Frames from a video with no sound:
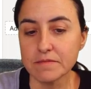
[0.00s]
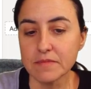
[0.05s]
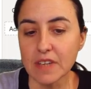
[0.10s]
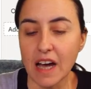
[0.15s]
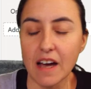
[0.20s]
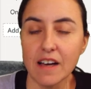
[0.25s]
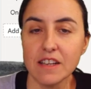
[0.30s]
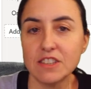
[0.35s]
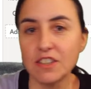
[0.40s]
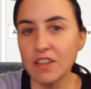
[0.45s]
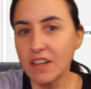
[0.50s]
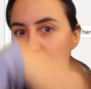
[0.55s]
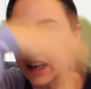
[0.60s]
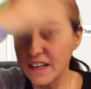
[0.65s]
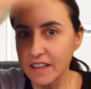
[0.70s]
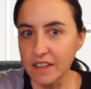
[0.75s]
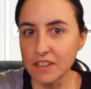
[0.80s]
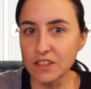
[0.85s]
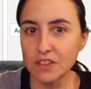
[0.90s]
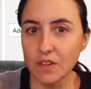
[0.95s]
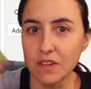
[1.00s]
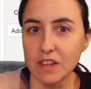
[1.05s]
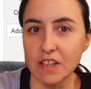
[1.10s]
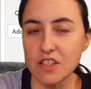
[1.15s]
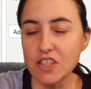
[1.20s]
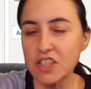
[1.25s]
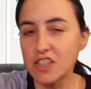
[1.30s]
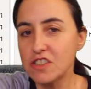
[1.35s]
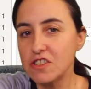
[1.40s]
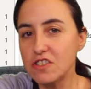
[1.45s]
isolated, so
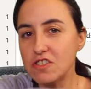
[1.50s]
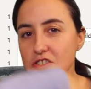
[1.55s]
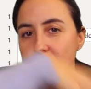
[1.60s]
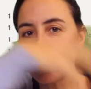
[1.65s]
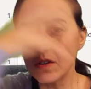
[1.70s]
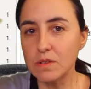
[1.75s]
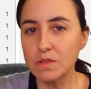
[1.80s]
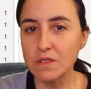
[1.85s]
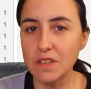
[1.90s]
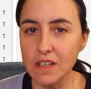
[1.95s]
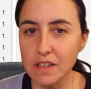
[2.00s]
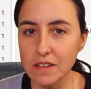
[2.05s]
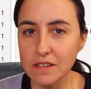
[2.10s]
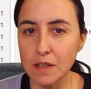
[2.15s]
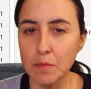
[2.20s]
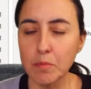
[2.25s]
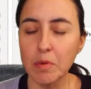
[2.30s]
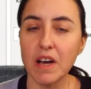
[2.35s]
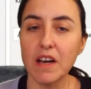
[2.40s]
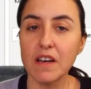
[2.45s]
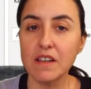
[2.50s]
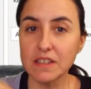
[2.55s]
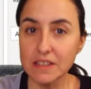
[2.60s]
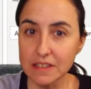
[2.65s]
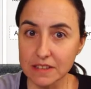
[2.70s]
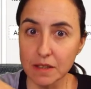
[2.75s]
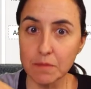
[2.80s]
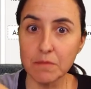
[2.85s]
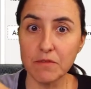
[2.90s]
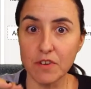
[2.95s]
there's no date supply
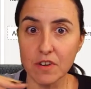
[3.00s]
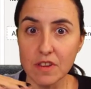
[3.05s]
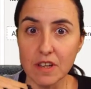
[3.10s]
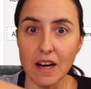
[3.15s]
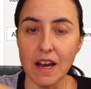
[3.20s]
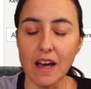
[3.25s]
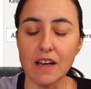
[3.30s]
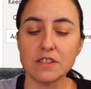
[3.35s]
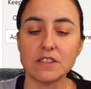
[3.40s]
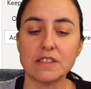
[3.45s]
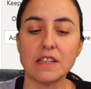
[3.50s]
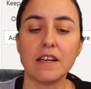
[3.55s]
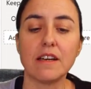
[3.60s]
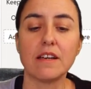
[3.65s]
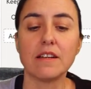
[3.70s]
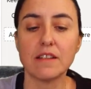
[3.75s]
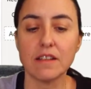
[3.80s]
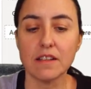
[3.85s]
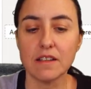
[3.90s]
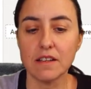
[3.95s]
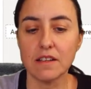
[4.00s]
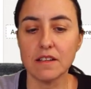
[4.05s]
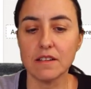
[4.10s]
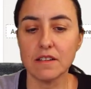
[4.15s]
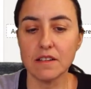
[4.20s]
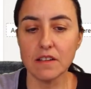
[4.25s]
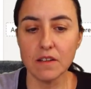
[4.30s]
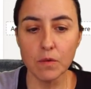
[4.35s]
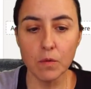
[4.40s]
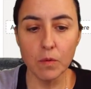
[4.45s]
except for the last date,
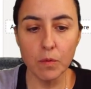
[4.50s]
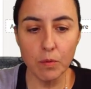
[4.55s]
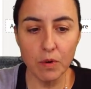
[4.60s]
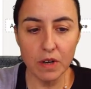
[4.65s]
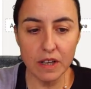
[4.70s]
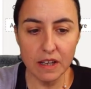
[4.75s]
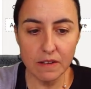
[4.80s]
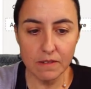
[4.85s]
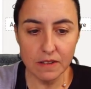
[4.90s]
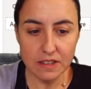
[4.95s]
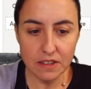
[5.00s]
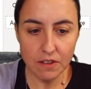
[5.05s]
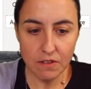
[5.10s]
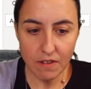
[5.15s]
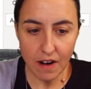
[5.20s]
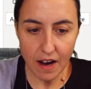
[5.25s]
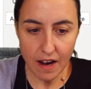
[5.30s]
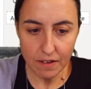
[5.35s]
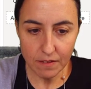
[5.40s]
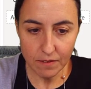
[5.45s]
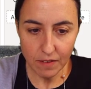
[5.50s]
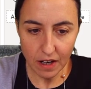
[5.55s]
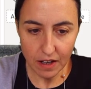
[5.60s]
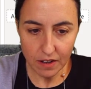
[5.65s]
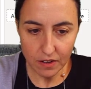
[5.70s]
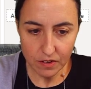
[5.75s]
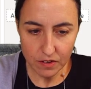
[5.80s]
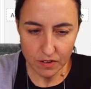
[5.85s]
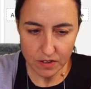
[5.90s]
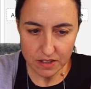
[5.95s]
it will give us the right
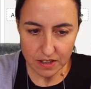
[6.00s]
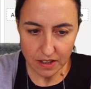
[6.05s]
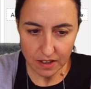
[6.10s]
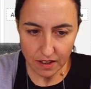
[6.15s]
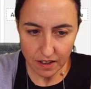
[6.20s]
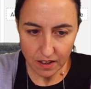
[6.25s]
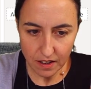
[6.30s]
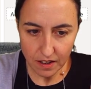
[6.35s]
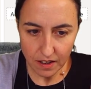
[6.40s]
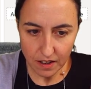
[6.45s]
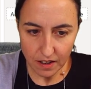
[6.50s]
value, you see?